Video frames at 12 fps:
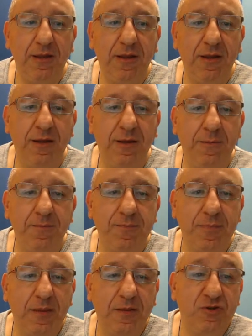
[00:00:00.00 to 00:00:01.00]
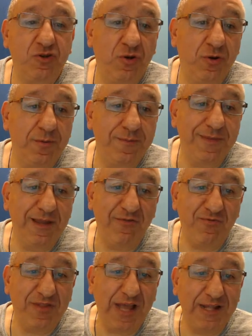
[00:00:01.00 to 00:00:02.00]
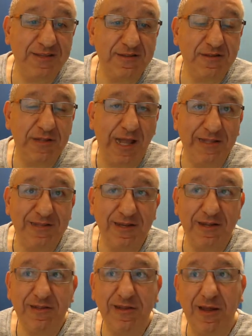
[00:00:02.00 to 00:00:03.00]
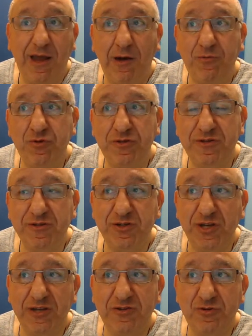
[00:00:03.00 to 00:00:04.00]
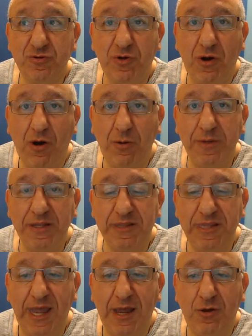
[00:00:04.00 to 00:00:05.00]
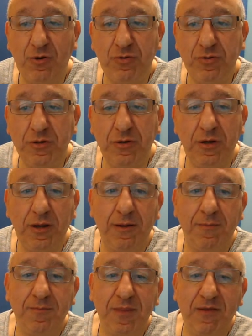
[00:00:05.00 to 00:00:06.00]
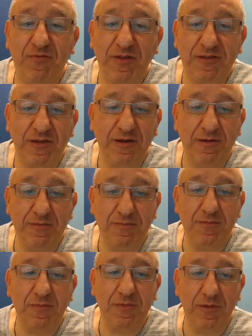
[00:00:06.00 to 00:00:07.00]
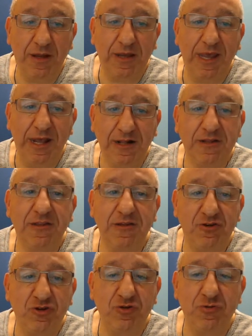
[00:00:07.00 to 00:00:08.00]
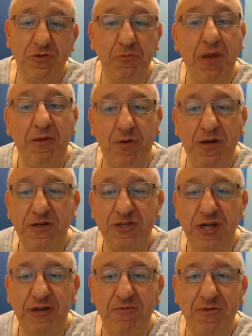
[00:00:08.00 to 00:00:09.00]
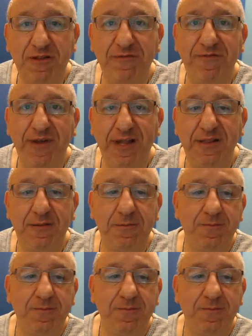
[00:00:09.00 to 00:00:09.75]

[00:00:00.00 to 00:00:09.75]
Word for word: Um, so if that's that's it i would suggest to calm it down um, if it's a like health issue you may want to check with a vet